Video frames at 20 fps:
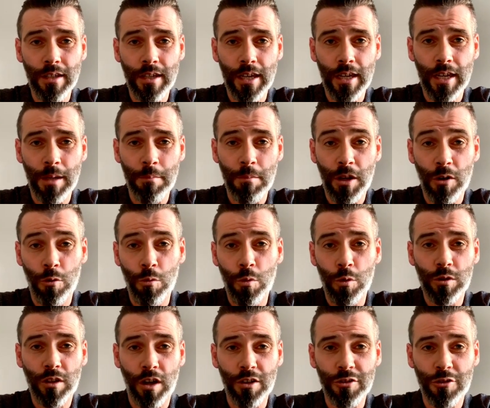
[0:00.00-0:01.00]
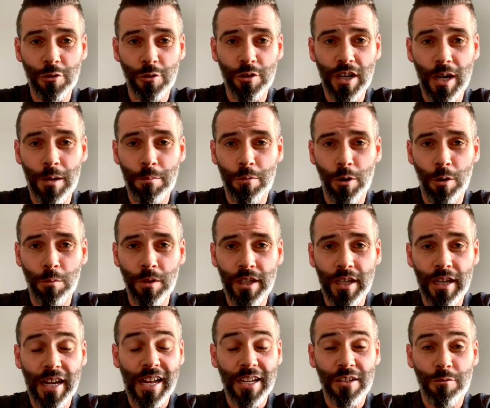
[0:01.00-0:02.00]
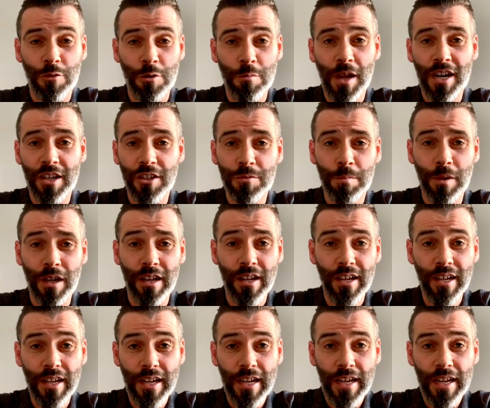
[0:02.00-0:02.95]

I know we'll touch on that probably in the next few minutes, but